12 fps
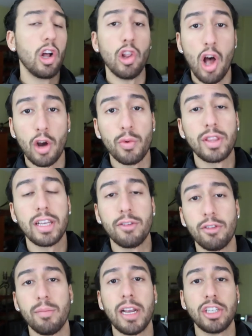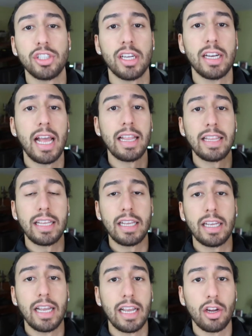along with the information and
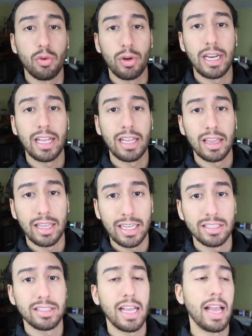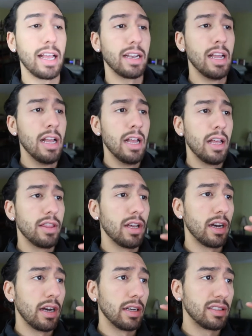the ingredient list and
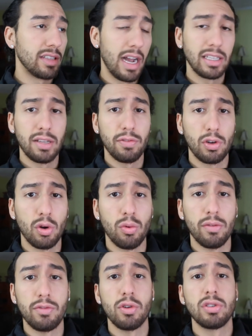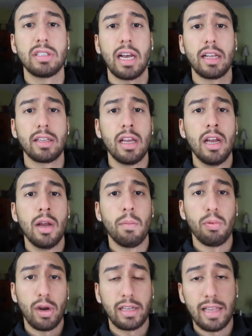the scientific reviews that
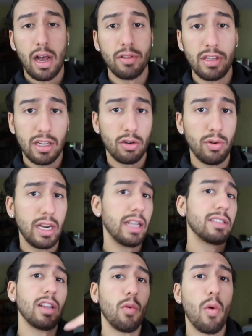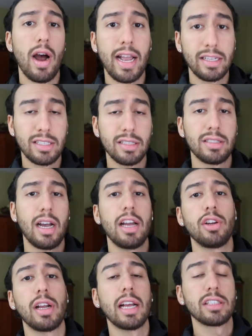break down the ingredients and why it's
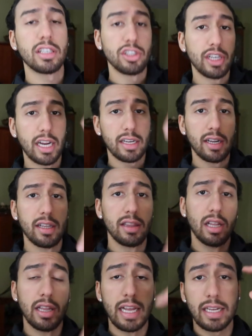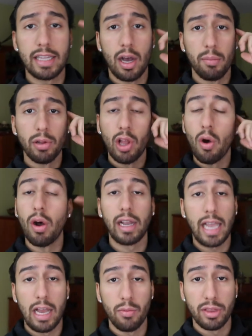inside, you guys could check the link down below
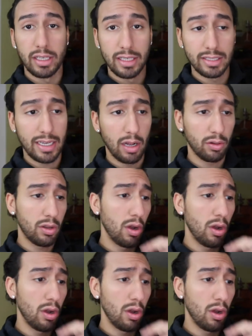again with the discount